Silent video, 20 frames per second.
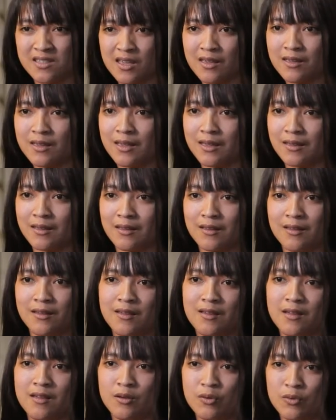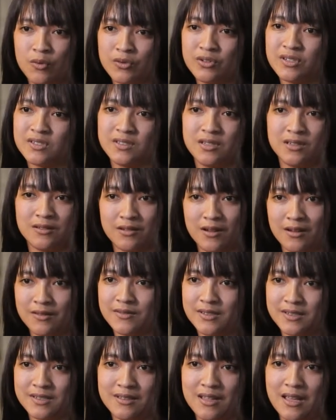thinking, Cornerstone
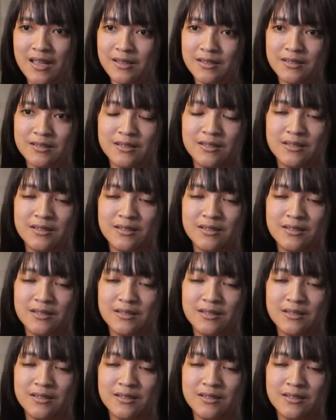offers that.